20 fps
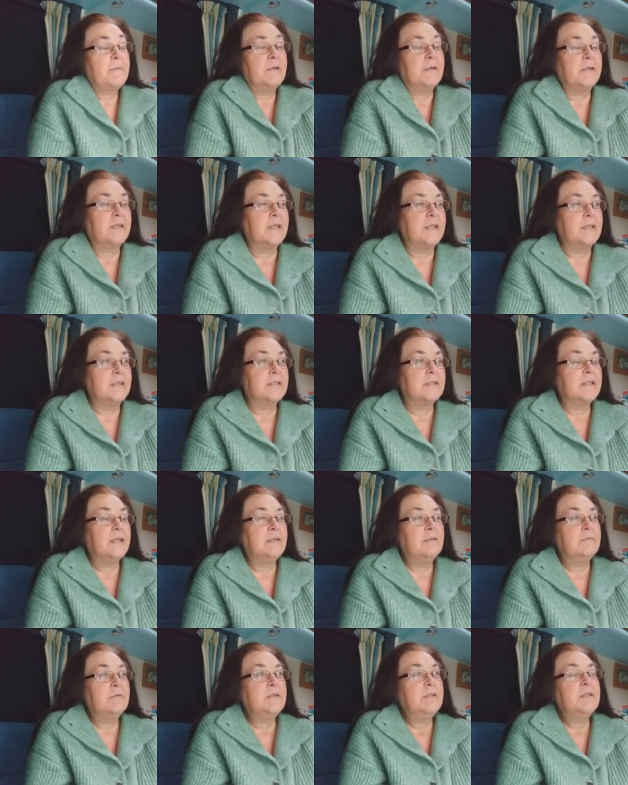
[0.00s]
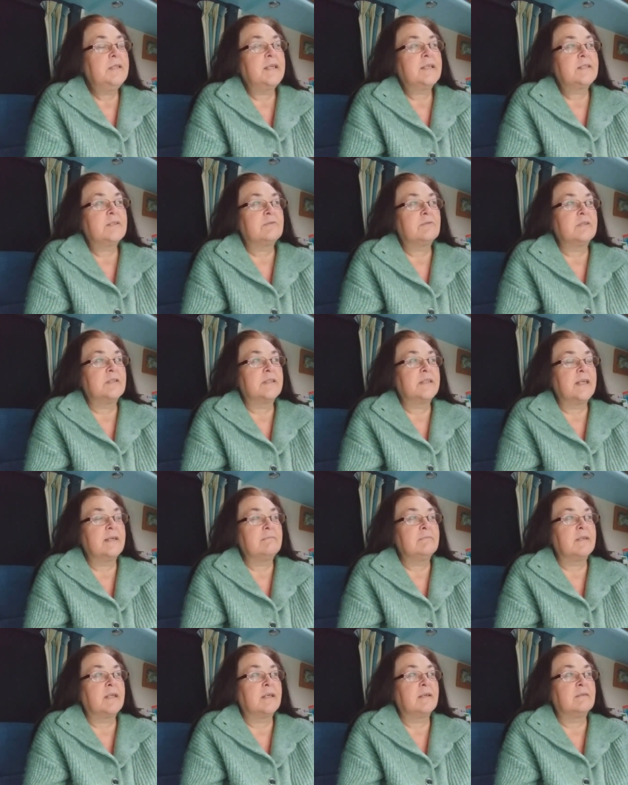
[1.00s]
Okay, so when the asteroids
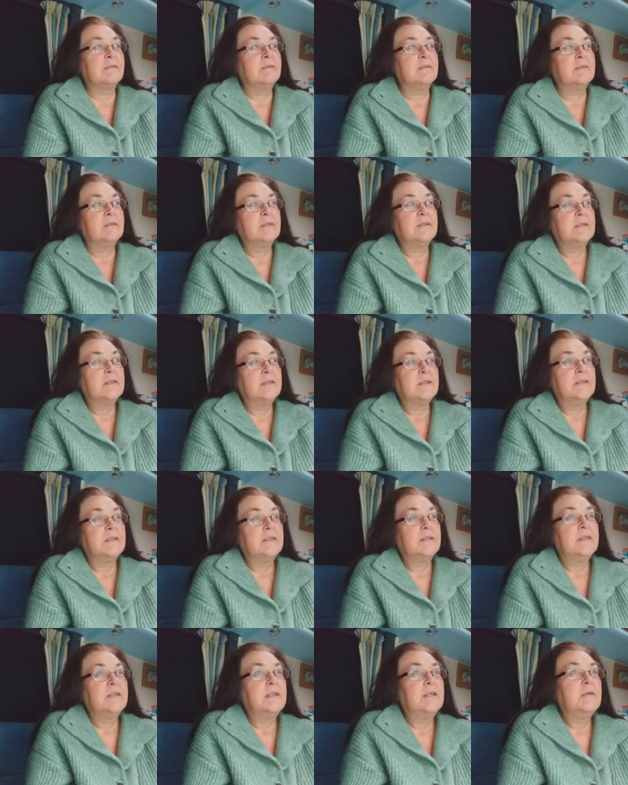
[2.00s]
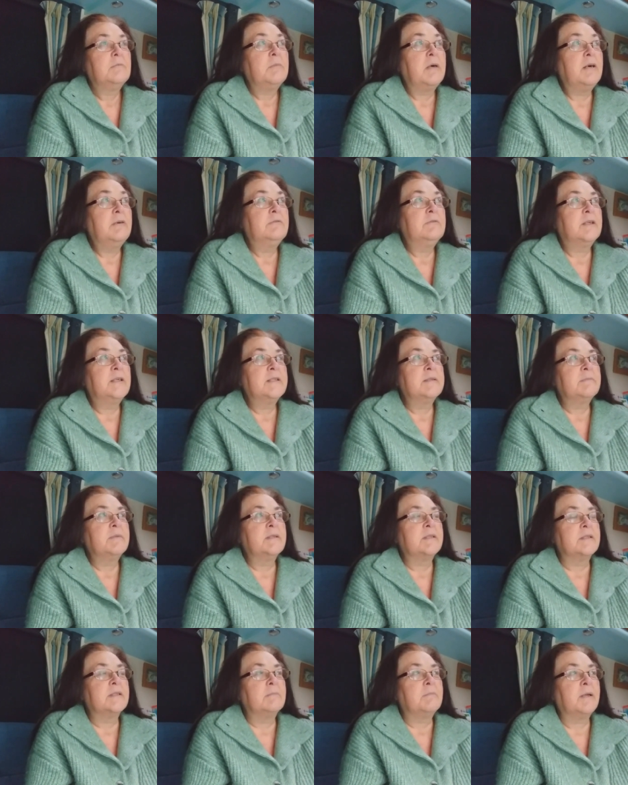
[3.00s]
came down, pulverized
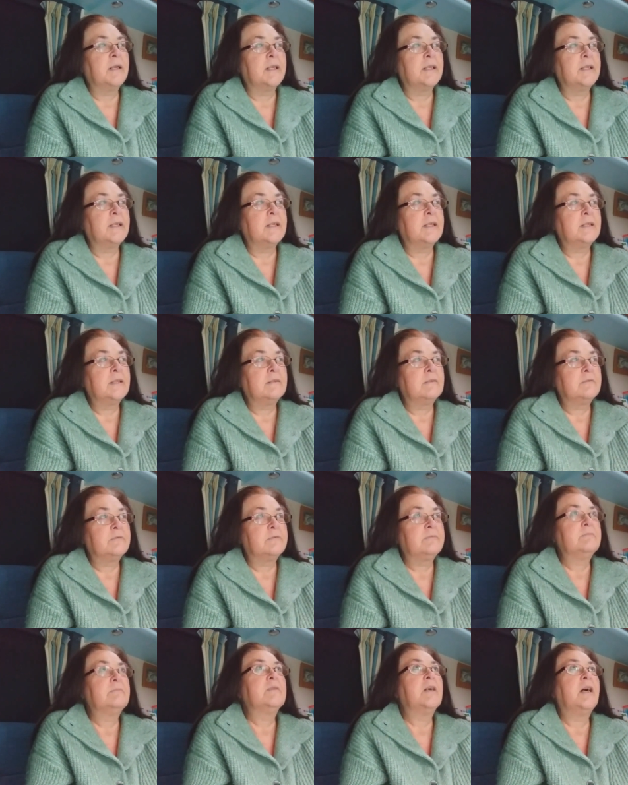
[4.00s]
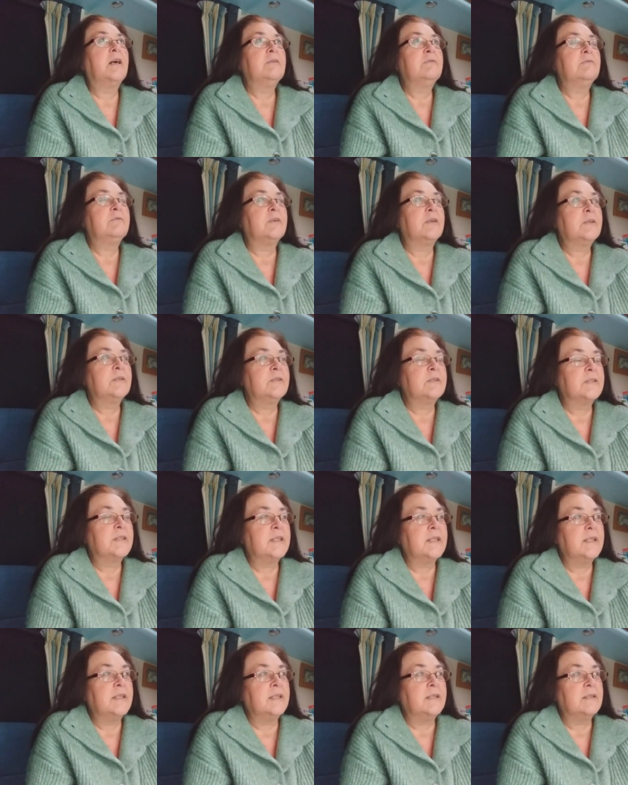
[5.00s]
most of the planet, unfroze
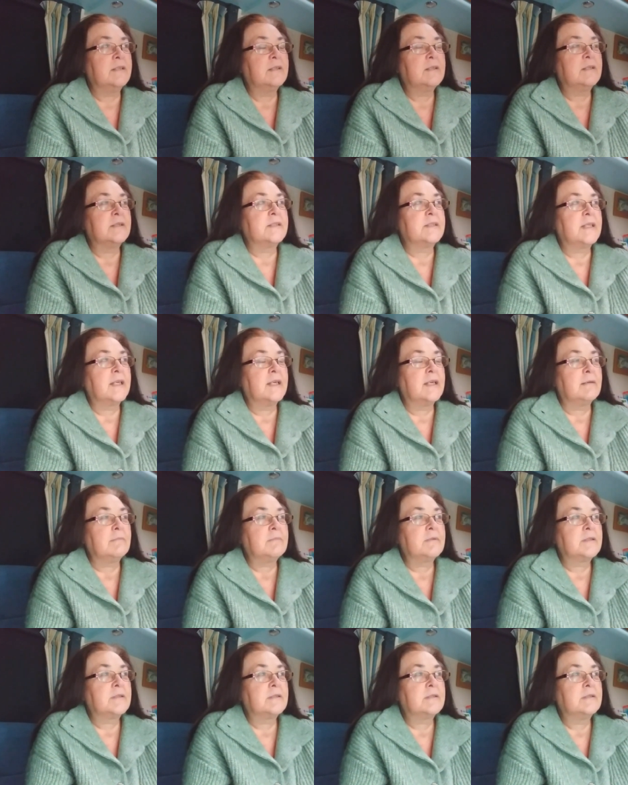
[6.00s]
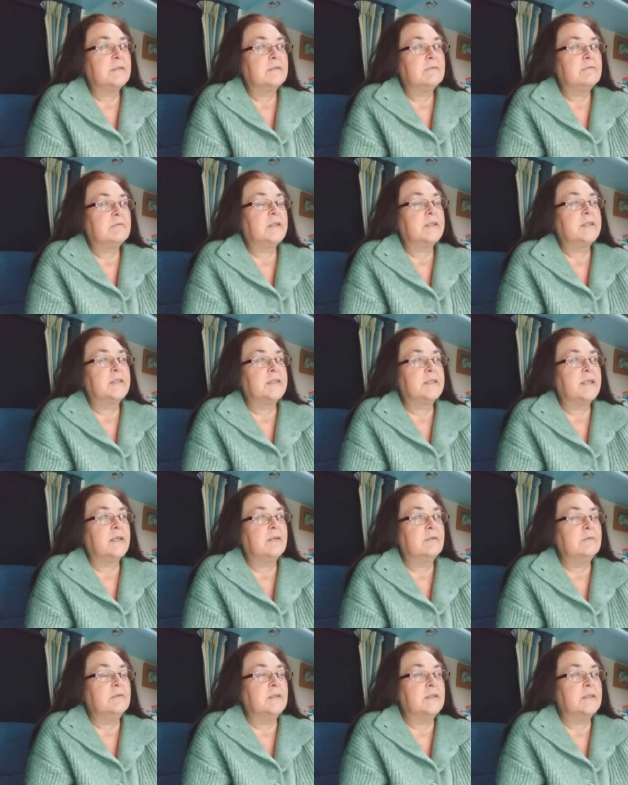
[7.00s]
the ice caps, flooded the
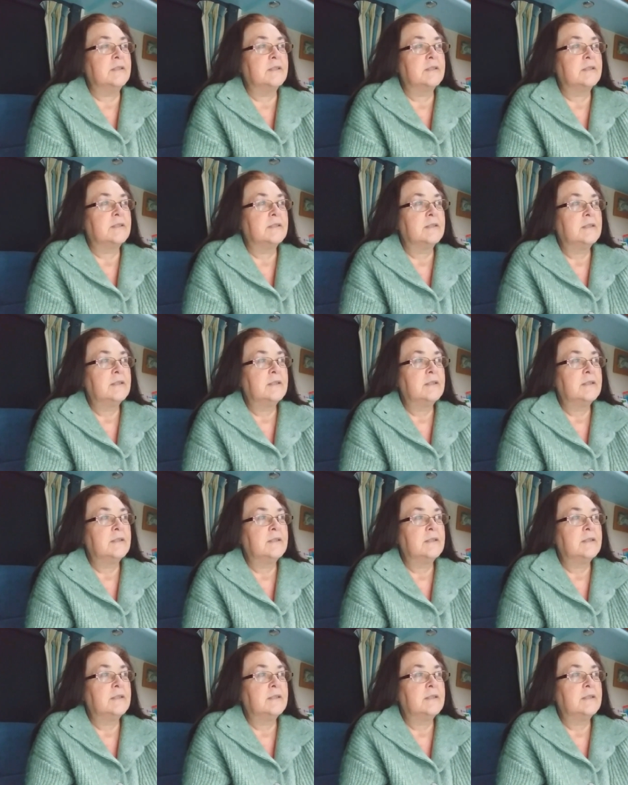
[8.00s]
whole Earth.